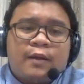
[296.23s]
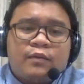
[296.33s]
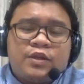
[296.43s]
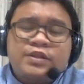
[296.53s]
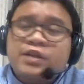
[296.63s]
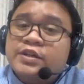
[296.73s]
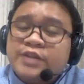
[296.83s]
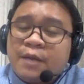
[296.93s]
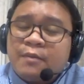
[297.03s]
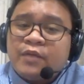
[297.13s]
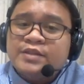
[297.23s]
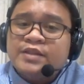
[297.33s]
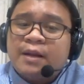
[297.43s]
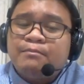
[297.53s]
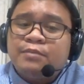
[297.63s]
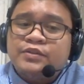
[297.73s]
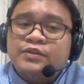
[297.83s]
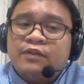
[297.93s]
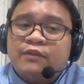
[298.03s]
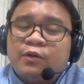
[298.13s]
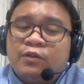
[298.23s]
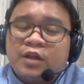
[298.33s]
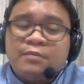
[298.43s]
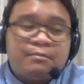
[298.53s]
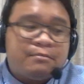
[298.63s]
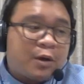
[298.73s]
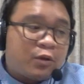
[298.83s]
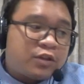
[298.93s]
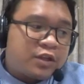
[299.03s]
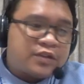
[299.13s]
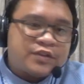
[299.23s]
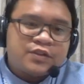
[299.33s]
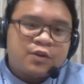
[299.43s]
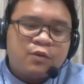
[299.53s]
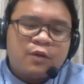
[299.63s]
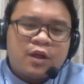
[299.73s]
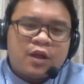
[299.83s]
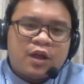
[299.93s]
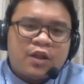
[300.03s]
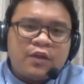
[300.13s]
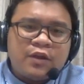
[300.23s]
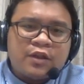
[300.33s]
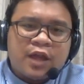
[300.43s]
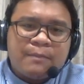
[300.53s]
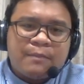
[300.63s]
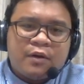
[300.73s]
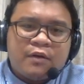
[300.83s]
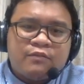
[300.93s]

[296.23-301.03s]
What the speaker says: These are some of the examples of the folded mountains. So another type of